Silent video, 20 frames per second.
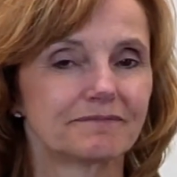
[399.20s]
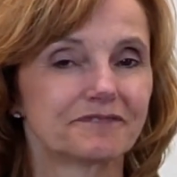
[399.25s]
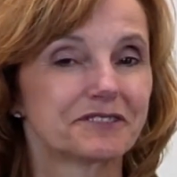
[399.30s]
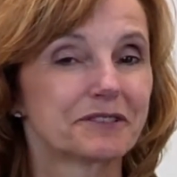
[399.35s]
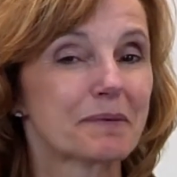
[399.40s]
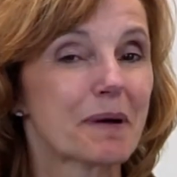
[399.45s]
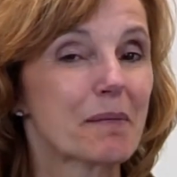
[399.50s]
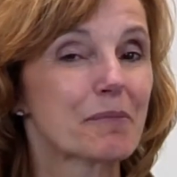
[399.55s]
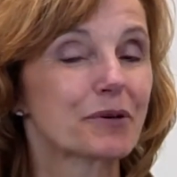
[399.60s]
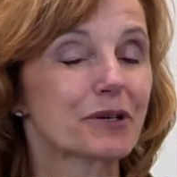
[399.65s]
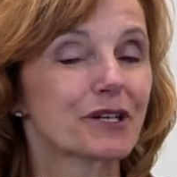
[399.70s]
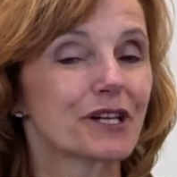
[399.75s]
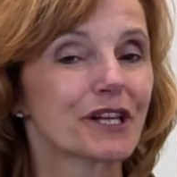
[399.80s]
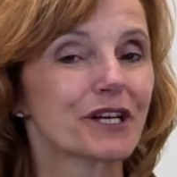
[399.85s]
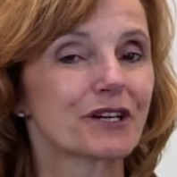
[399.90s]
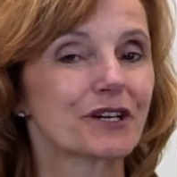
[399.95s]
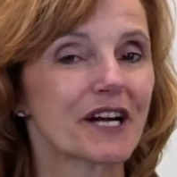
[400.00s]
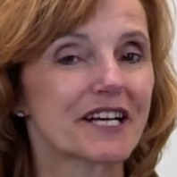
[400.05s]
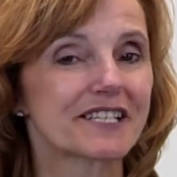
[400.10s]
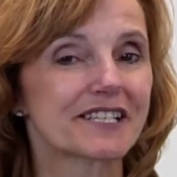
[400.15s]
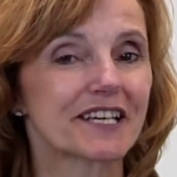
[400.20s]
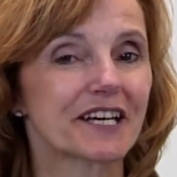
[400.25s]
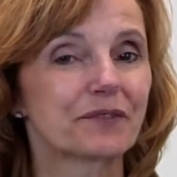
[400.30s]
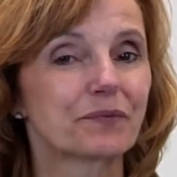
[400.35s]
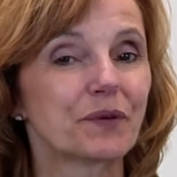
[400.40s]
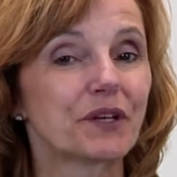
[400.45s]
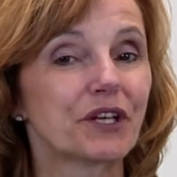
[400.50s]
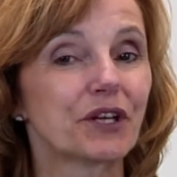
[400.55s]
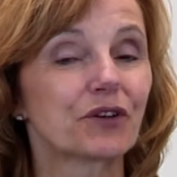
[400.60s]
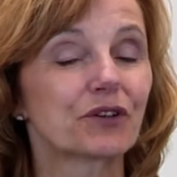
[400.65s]
Remember earlier I said
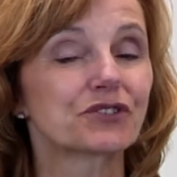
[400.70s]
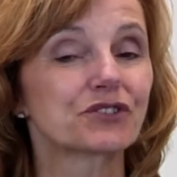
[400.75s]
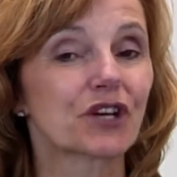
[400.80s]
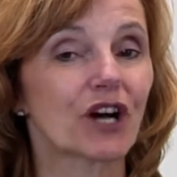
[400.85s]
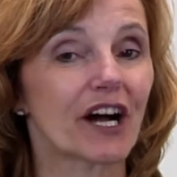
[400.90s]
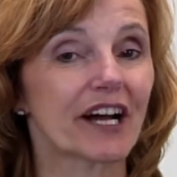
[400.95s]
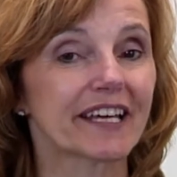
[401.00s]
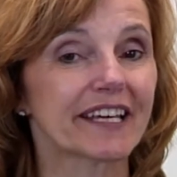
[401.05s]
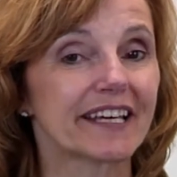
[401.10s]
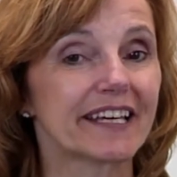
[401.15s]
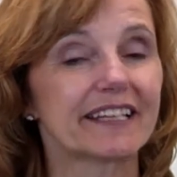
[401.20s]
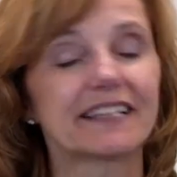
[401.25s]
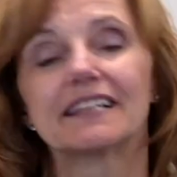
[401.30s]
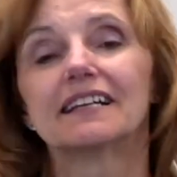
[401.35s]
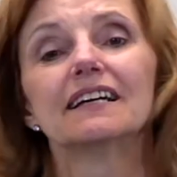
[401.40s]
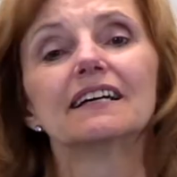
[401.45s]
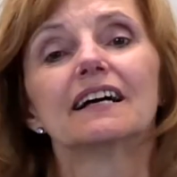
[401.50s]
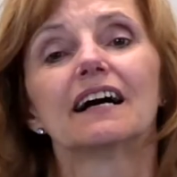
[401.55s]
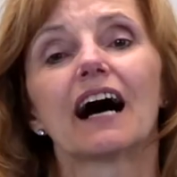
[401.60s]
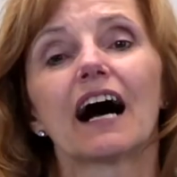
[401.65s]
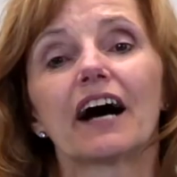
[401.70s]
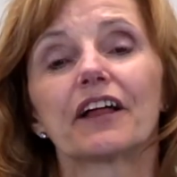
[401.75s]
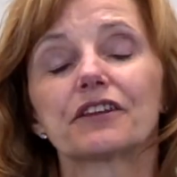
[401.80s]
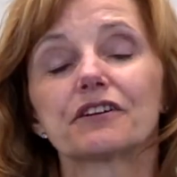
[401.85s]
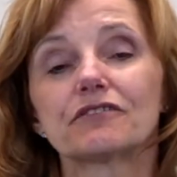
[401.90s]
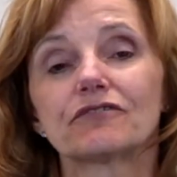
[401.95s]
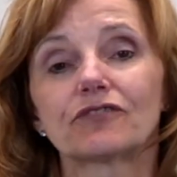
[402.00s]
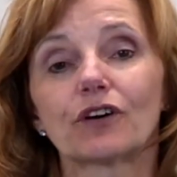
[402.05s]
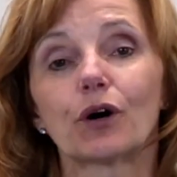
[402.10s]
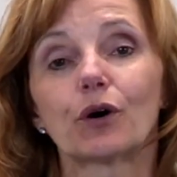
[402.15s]
when you're talking on
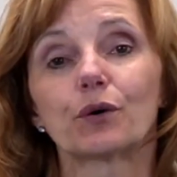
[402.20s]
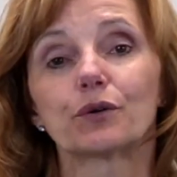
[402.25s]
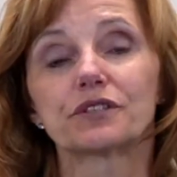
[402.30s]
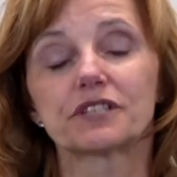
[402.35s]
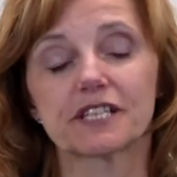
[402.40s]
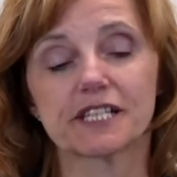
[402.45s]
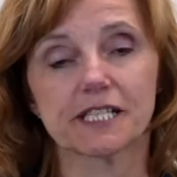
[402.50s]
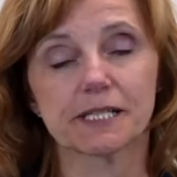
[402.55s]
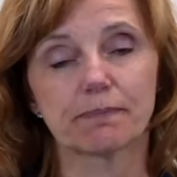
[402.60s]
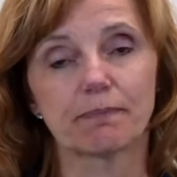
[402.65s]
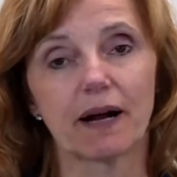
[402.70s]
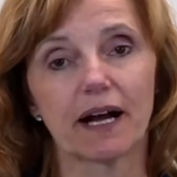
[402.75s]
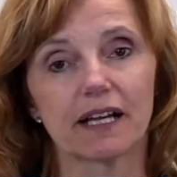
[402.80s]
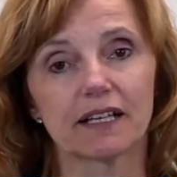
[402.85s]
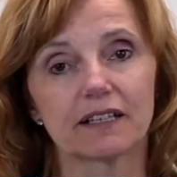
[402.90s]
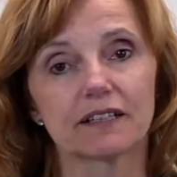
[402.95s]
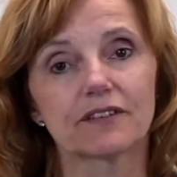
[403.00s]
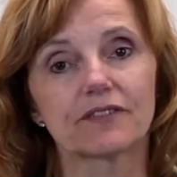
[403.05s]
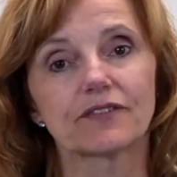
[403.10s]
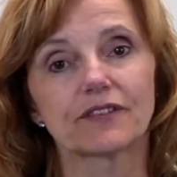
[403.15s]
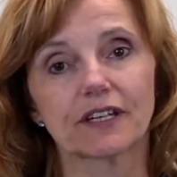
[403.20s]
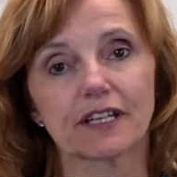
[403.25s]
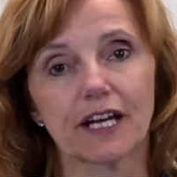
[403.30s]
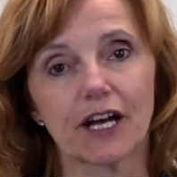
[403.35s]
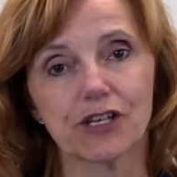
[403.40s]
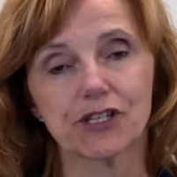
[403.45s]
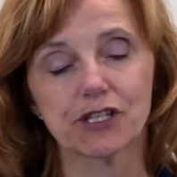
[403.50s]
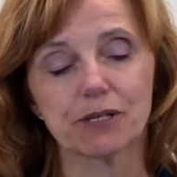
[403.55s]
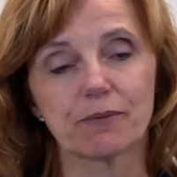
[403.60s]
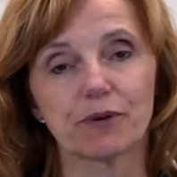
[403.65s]
the phone to smile, the
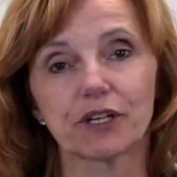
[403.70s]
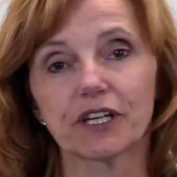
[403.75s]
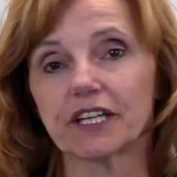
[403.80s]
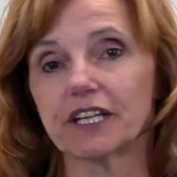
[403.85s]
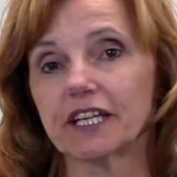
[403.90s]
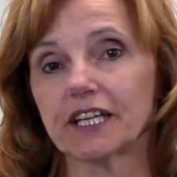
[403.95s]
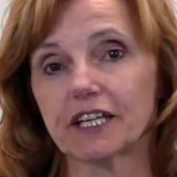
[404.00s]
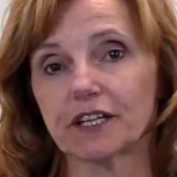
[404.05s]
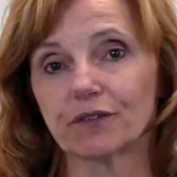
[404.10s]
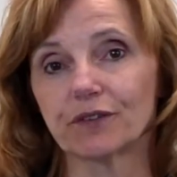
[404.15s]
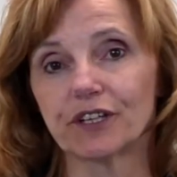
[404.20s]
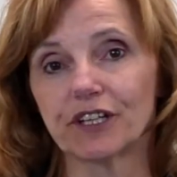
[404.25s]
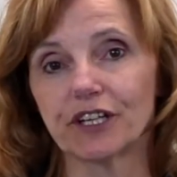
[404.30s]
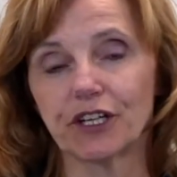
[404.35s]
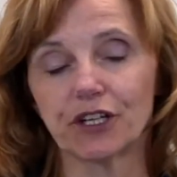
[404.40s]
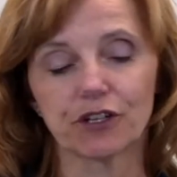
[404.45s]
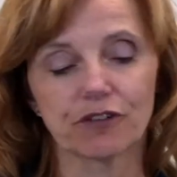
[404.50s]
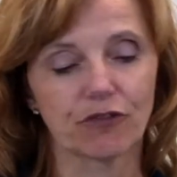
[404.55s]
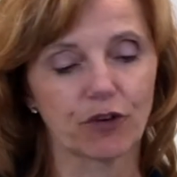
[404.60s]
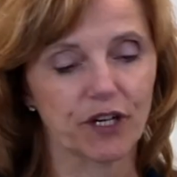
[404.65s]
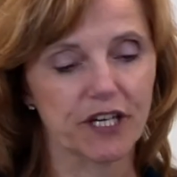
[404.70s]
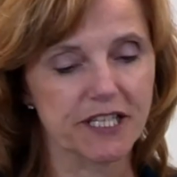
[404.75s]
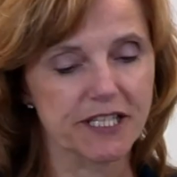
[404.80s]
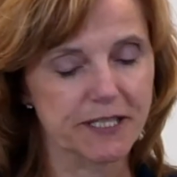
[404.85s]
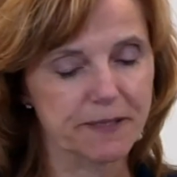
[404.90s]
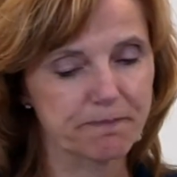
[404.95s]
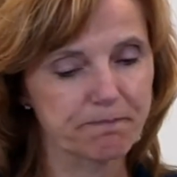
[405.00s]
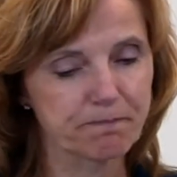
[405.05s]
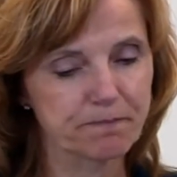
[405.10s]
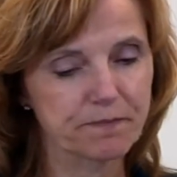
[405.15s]
customer can hear it in your voice?